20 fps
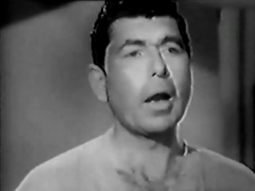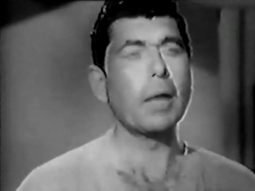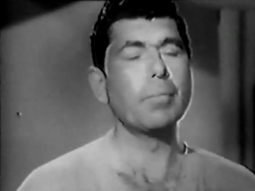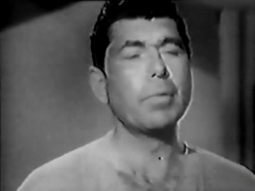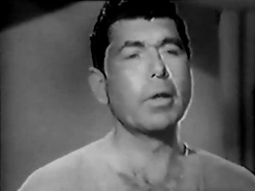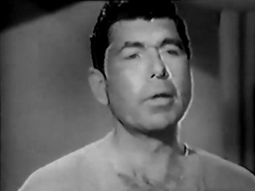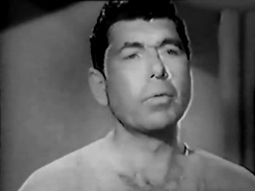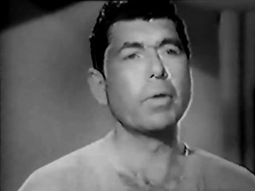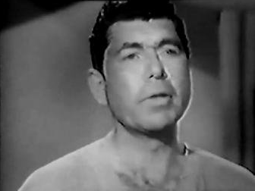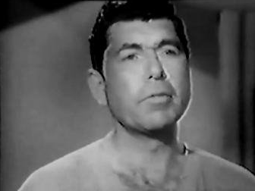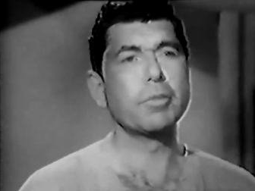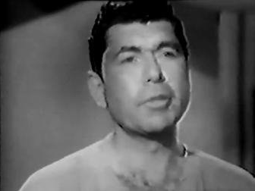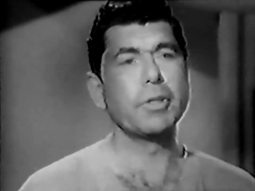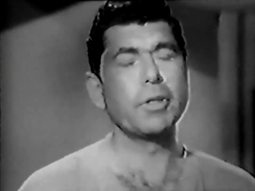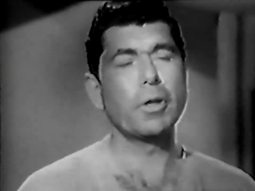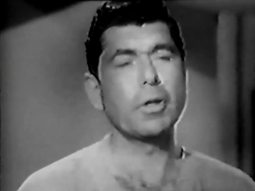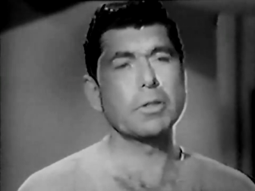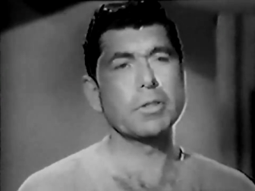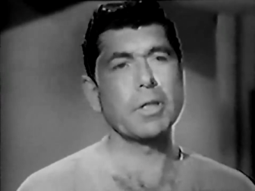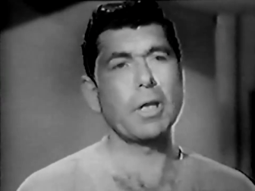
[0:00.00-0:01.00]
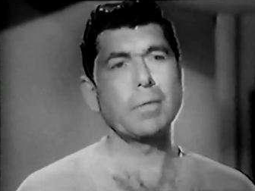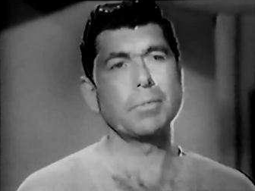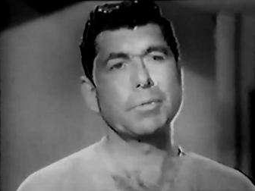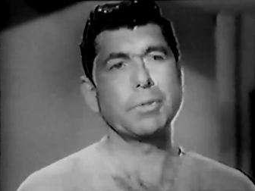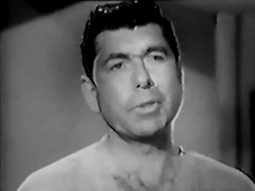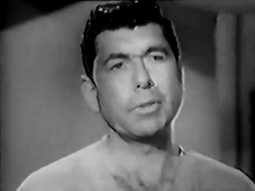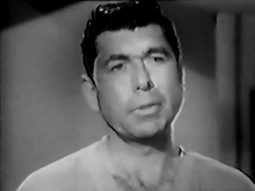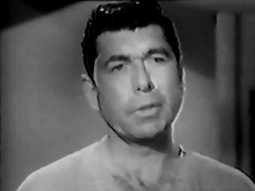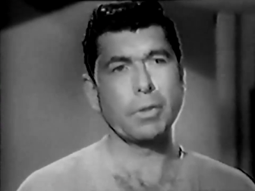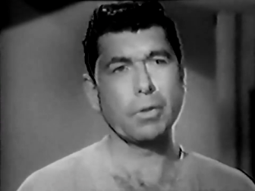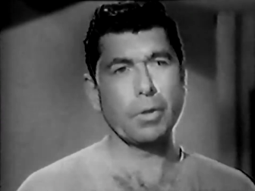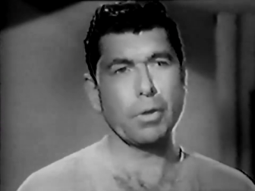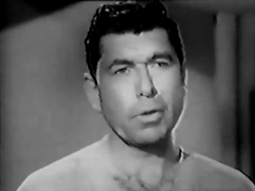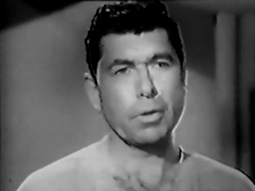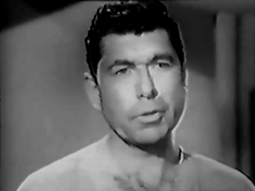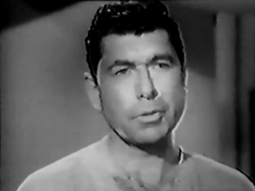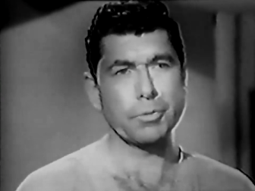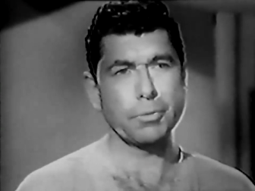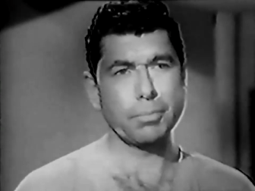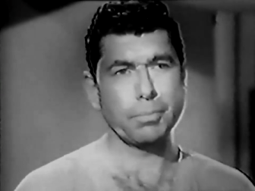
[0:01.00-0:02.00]
I better wait for the autopsy and the
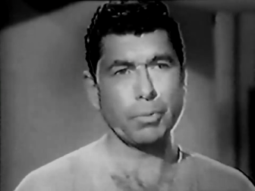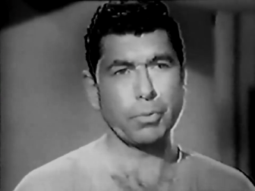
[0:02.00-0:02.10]
coroner's